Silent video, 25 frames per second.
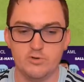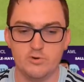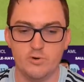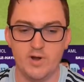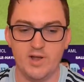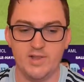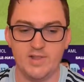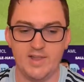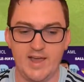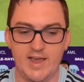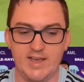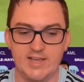
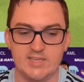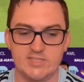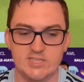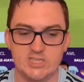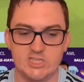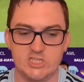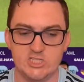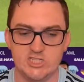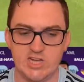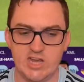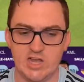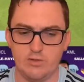Doyle Hayes
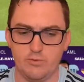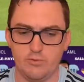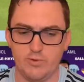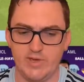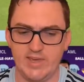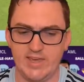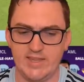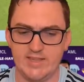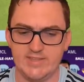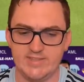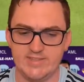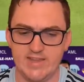to
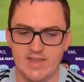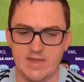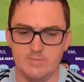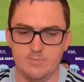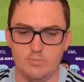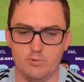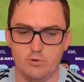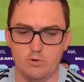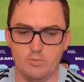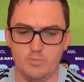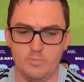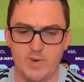Shalloy. He heads
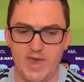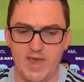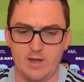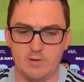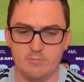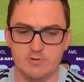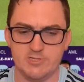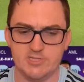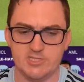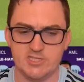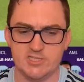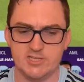that ball
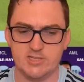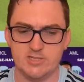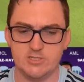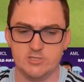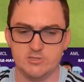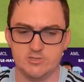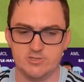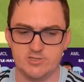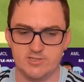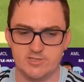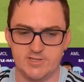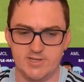back, which is
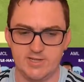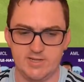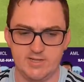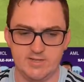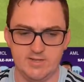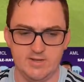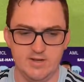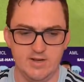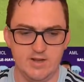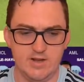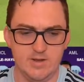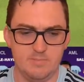interesting,
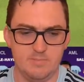and